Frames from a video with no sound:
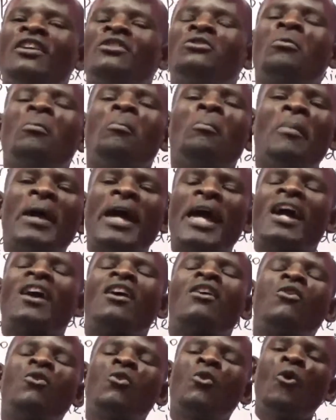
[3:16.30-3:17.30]
to
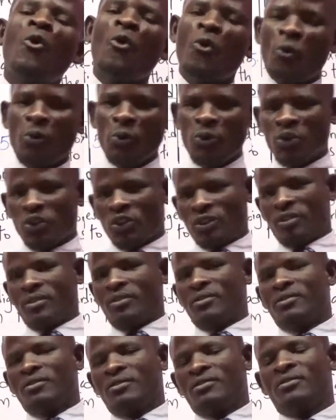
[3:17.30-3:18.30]
make good use
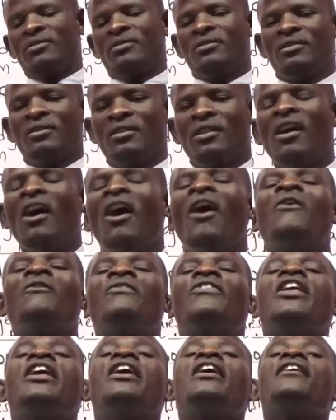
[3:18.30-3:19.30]
of
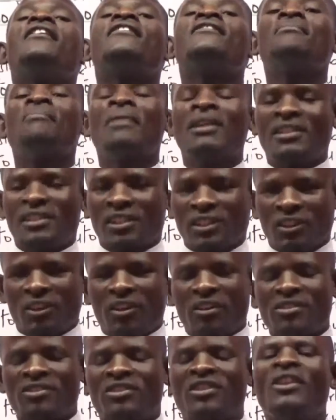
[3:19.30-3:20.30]
these
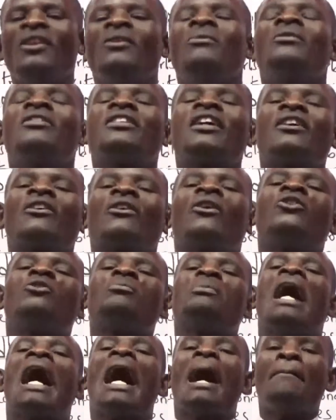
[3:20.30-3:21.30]
materials which are going to be
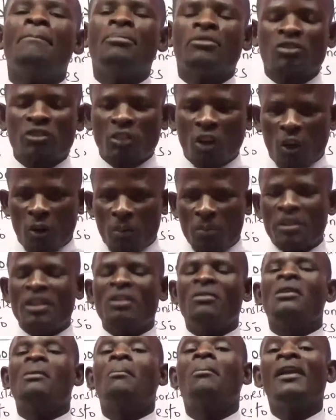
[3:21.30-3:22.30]
absorbed in
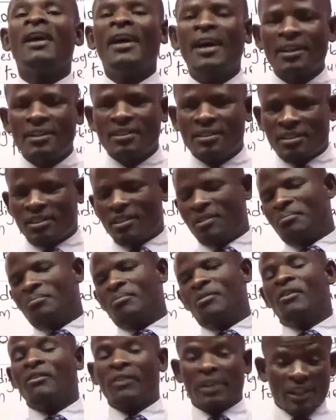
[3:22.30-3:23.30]
the
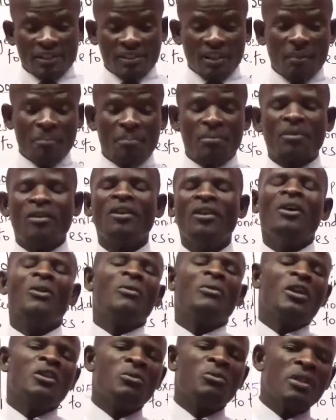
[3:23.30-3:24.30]
bloodstream. For example,
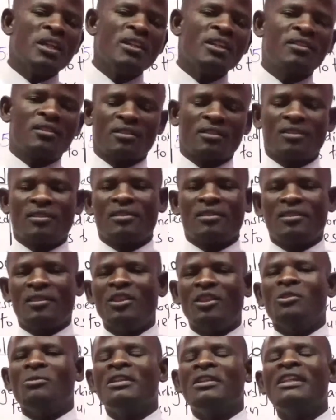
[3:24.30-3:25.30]
when you eat,
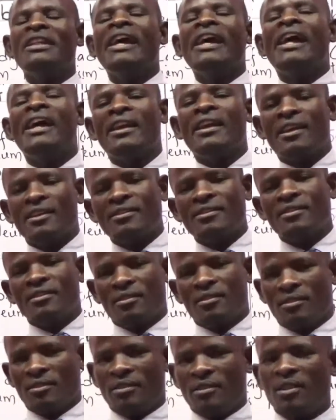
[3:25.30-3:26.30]
you need energy.
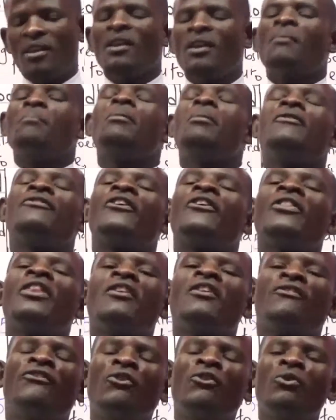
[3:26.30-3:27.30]
Before the
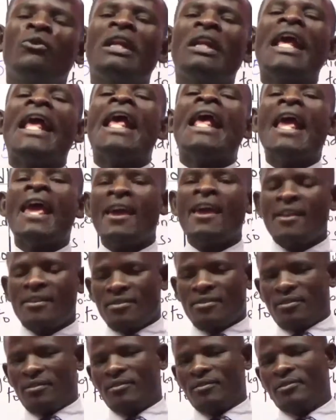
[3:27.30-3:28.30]
food
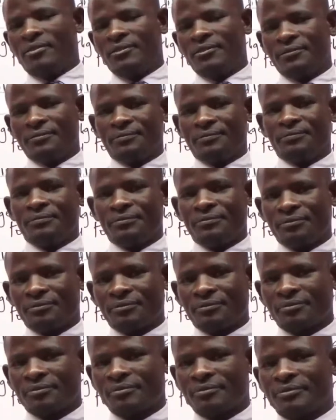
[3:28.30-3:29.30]
is
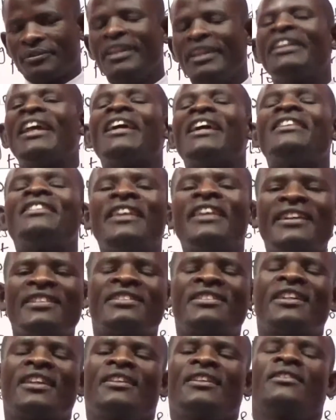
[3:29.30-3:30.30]

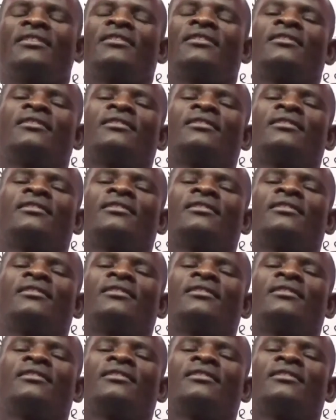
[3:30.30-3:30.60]
digested